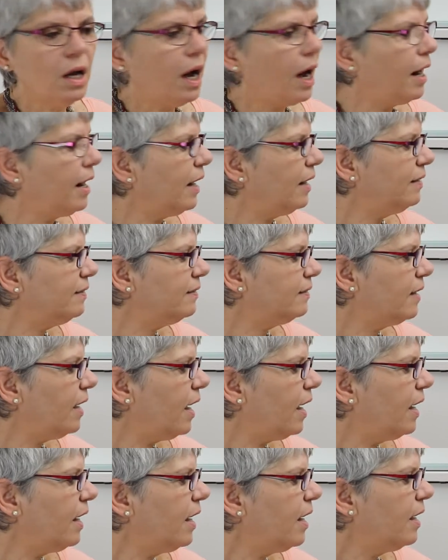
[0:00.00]
and I
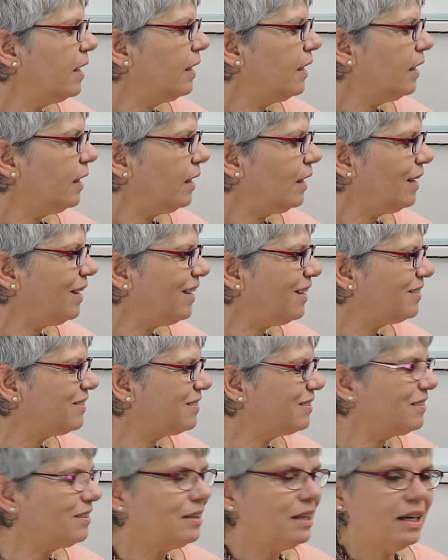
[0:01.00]
say,
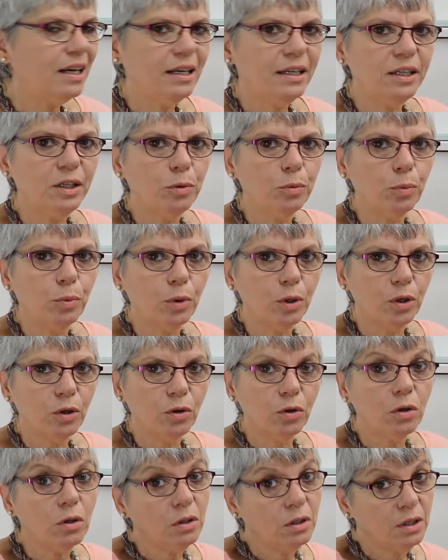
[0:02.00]
este
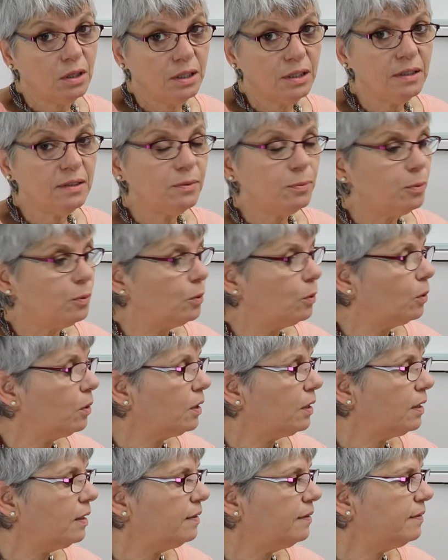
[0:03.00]
libro, this
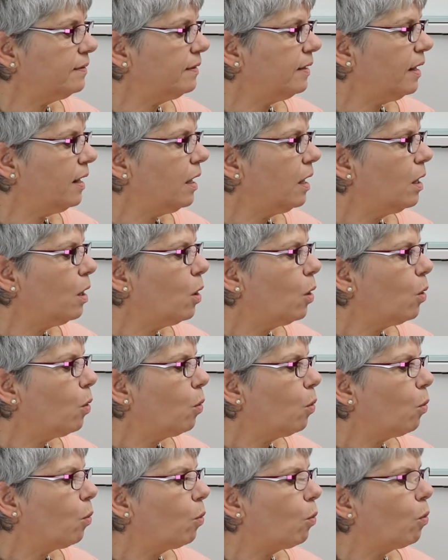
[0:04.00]
book, is the
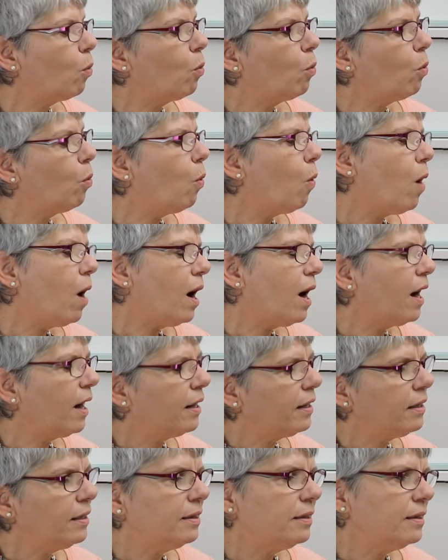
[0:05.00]

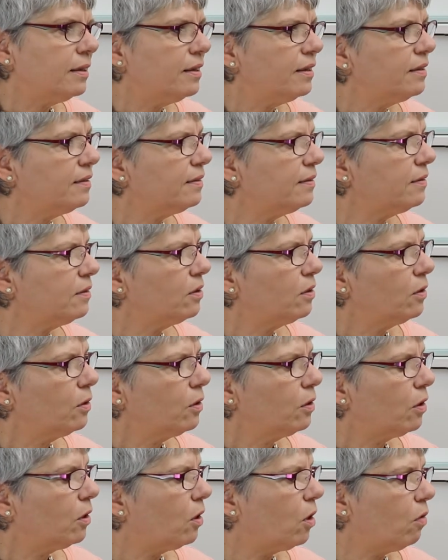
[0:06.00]
widest
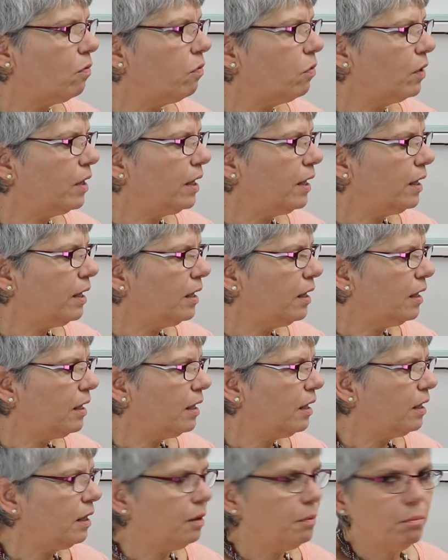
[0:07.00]
of,
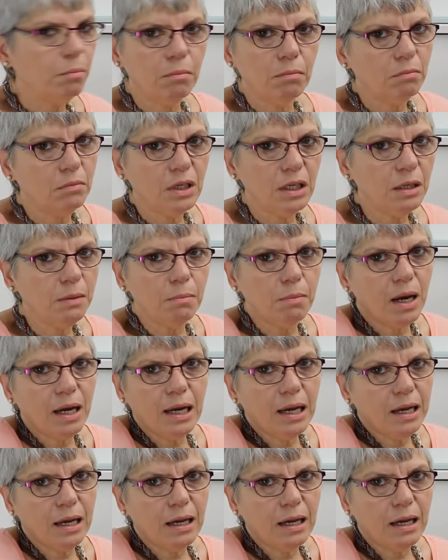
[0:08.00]
in my